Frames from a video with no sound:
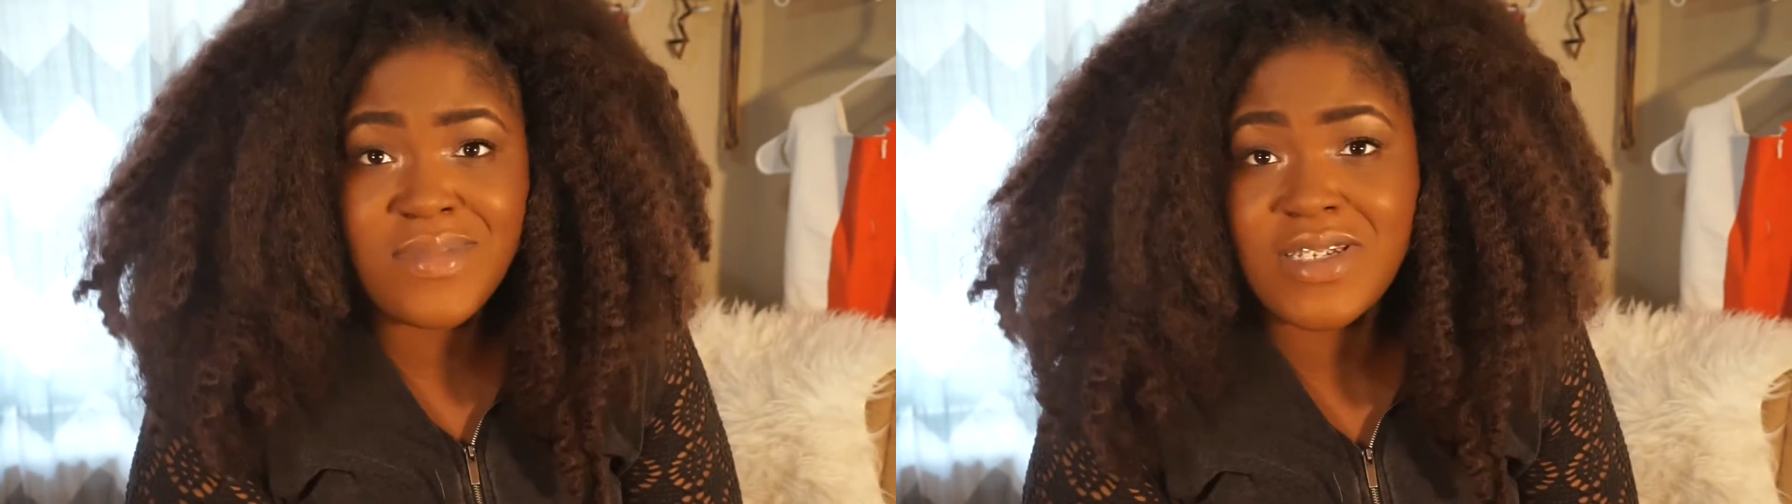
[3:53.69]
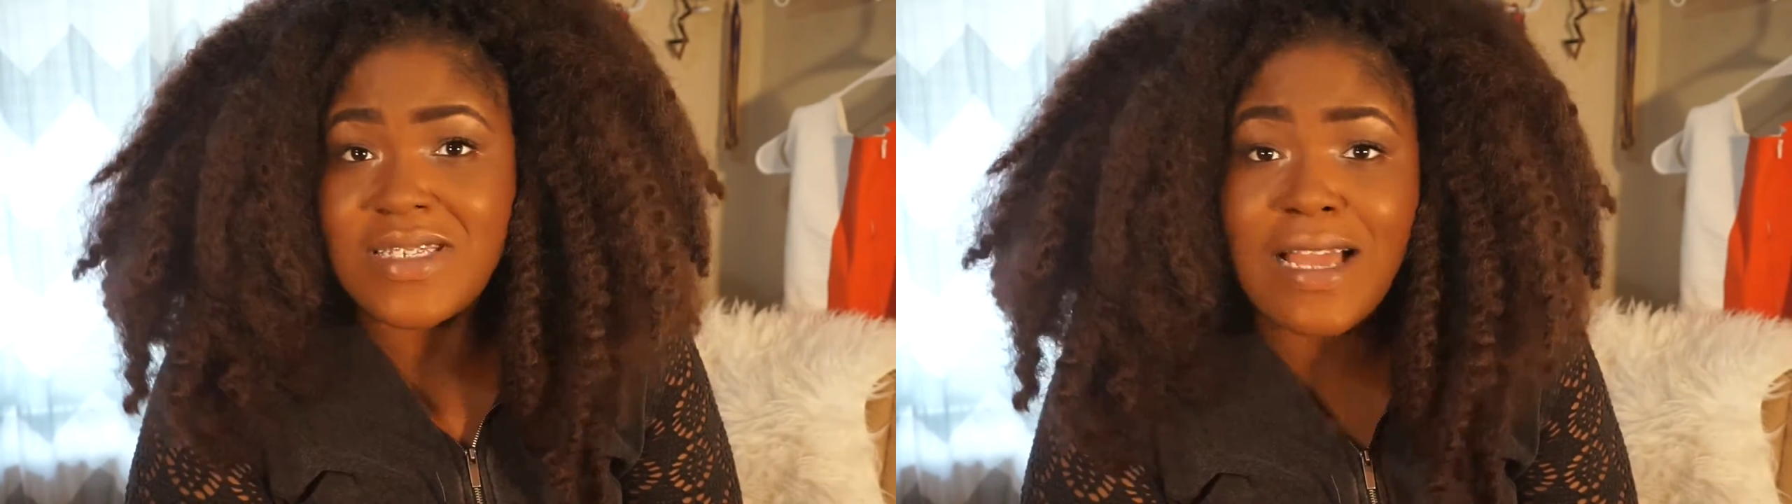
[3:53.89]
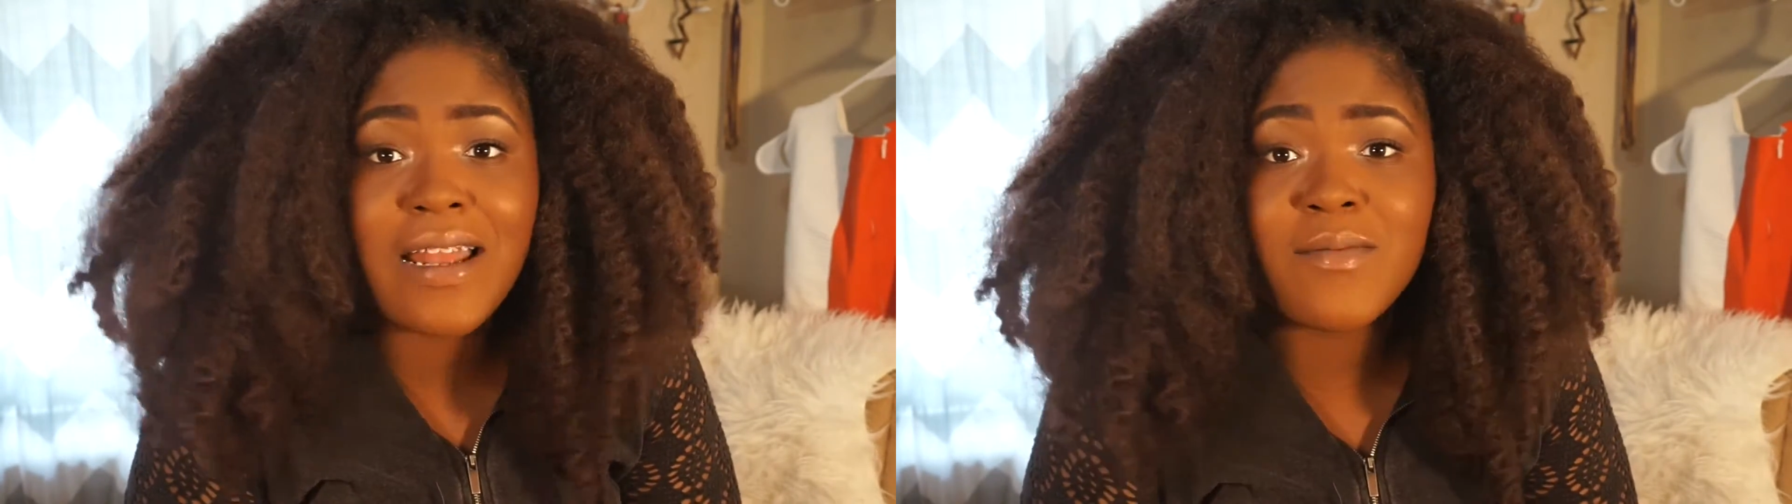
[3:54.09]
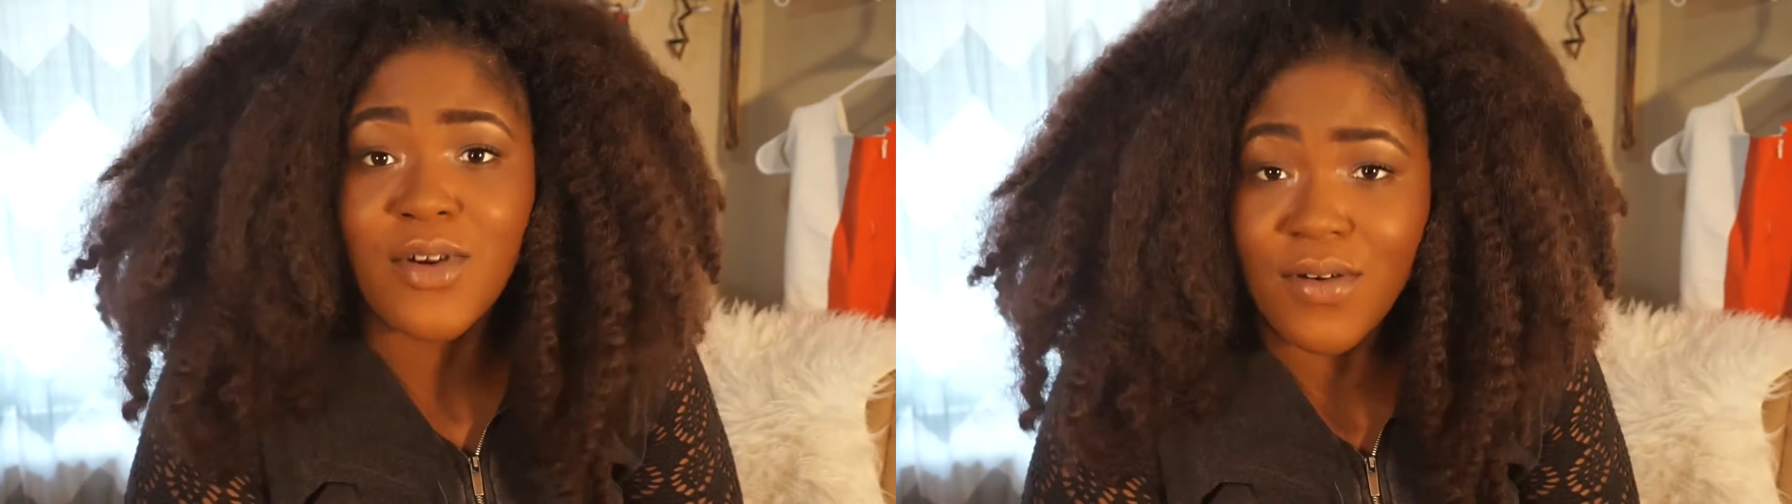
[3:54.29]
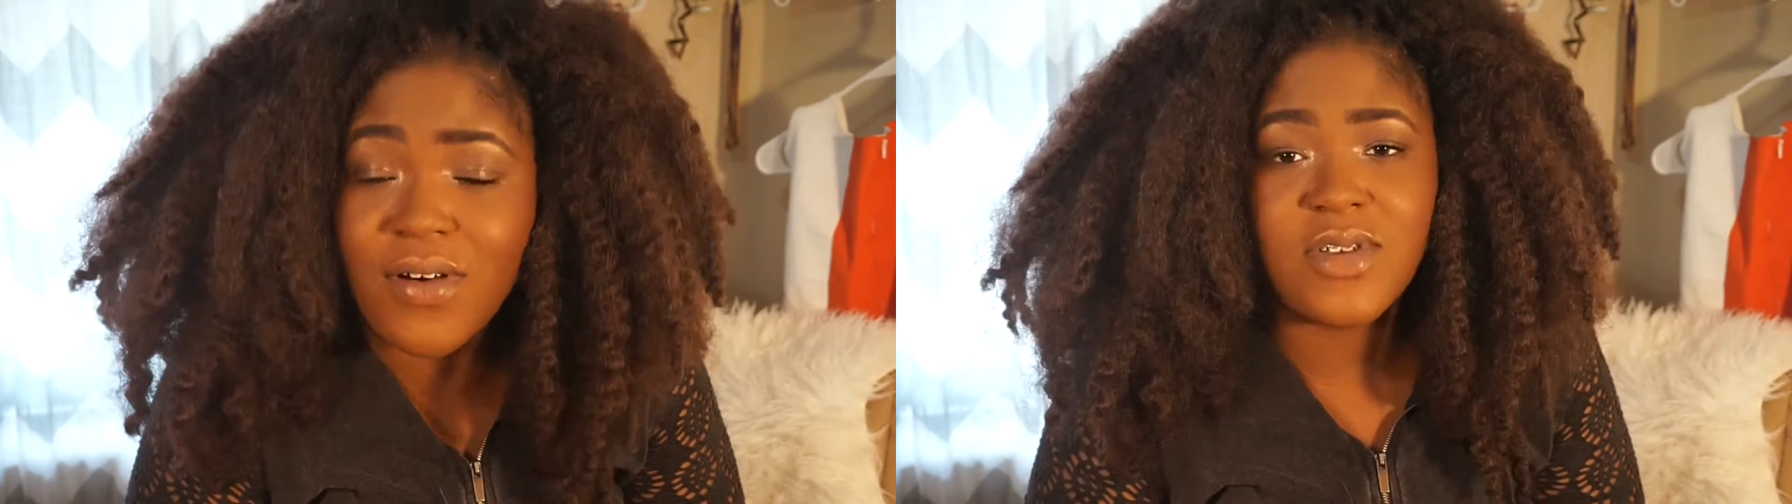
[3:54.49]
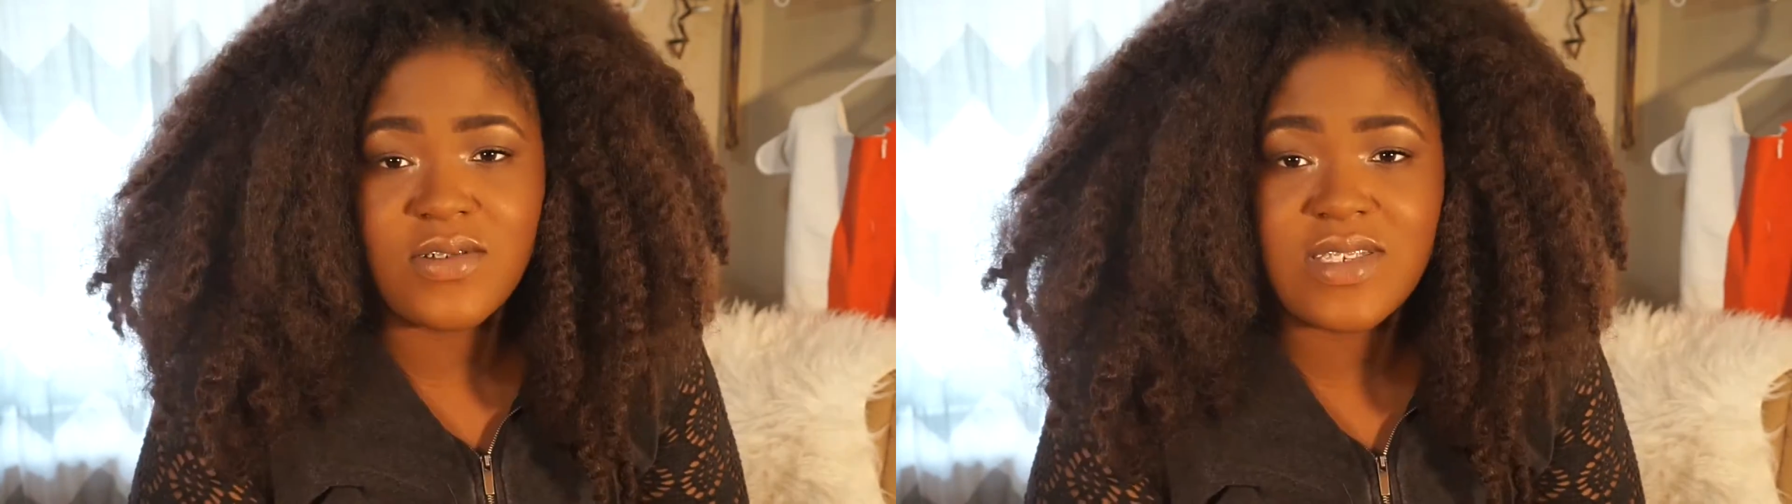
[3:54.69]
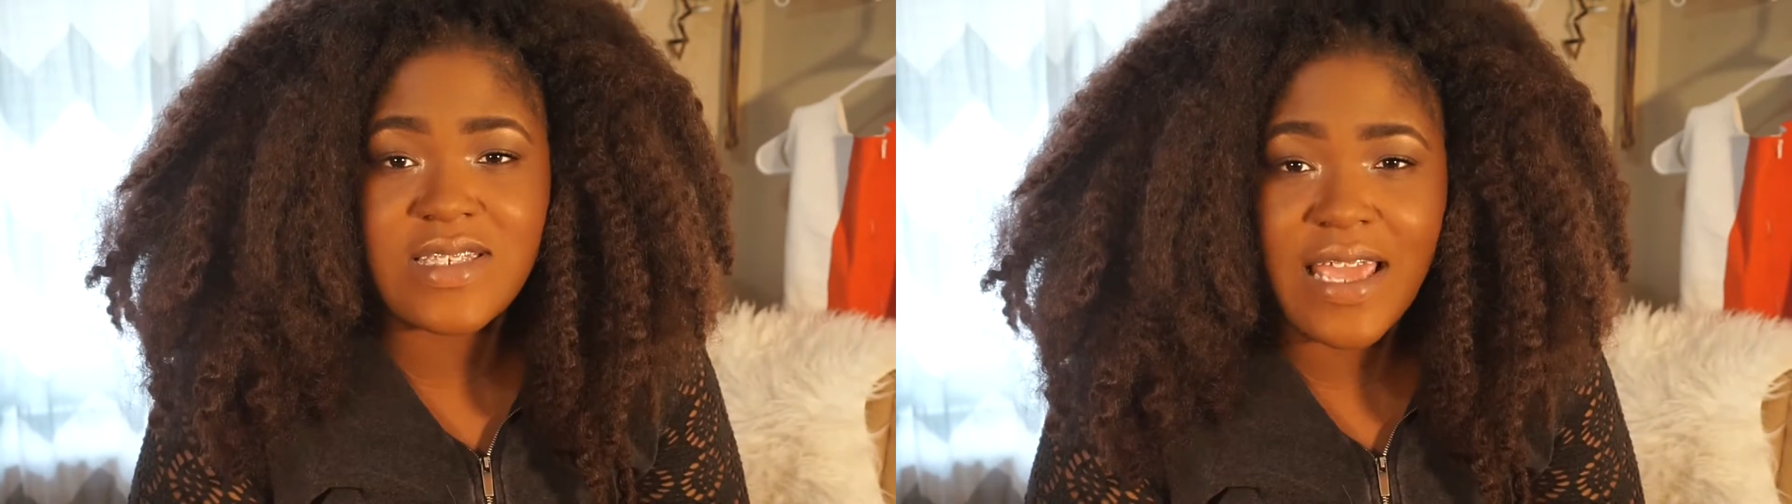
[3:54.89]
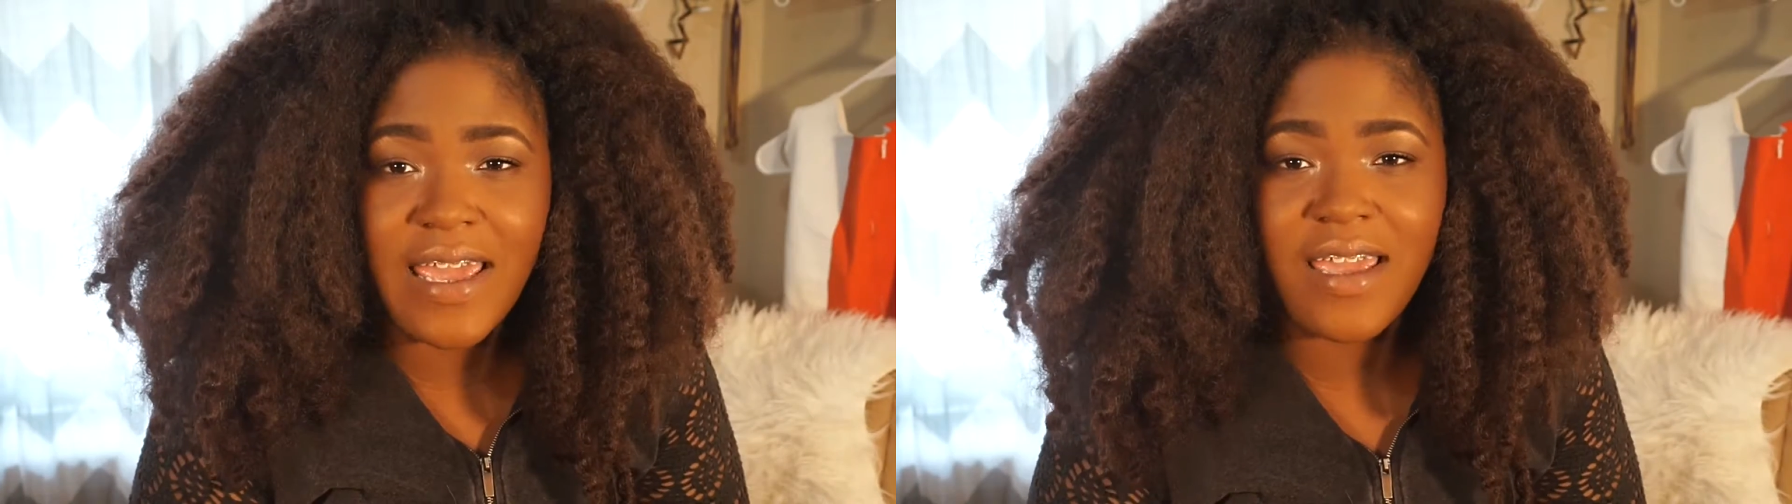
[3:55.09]
Just tie it up, girl. It'll
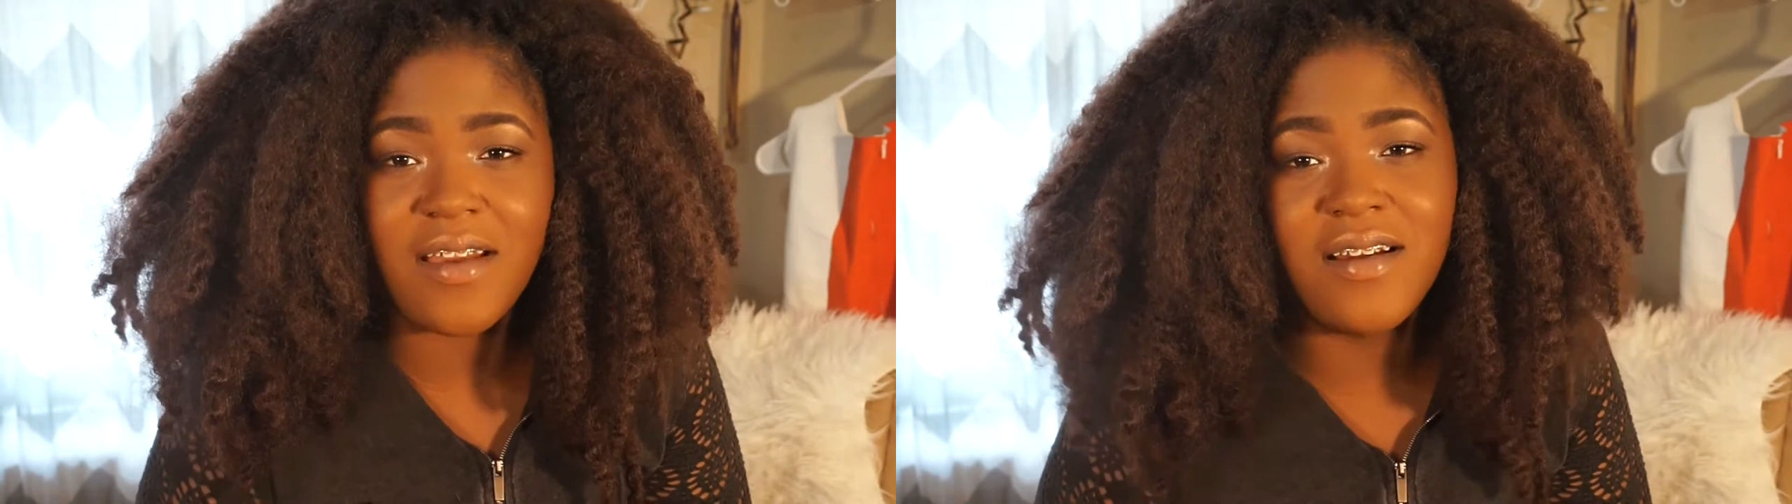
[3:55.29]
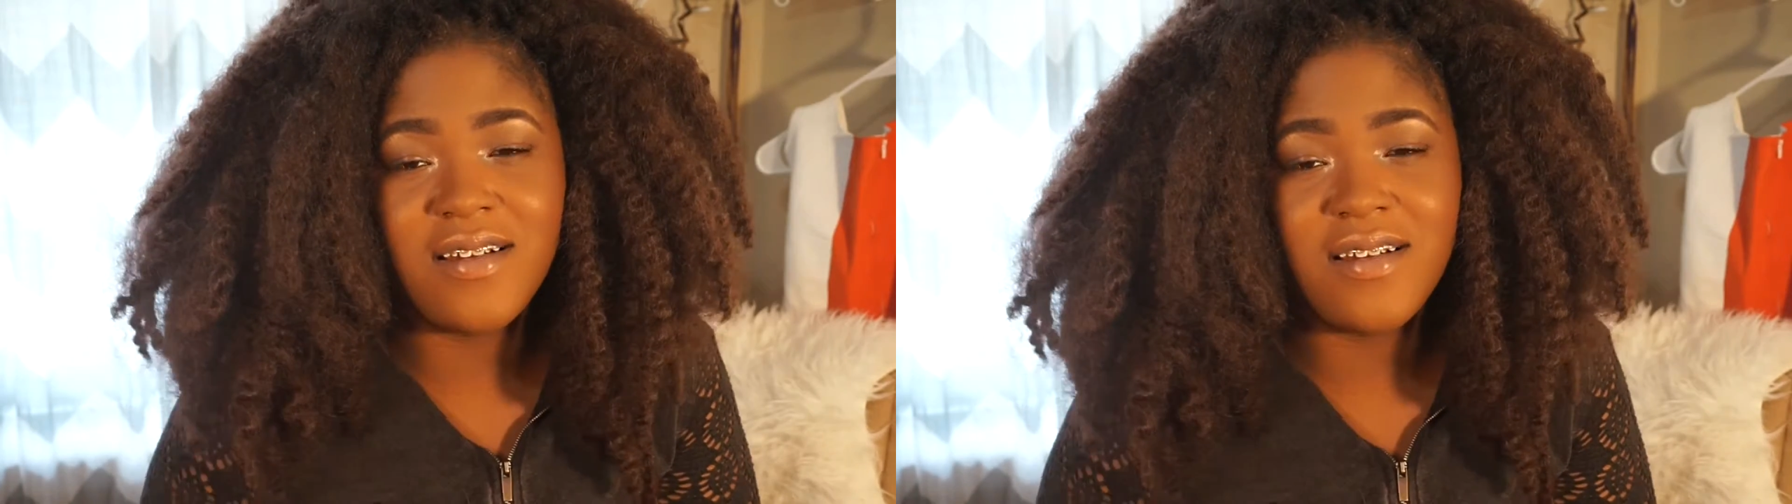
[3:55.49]
stay,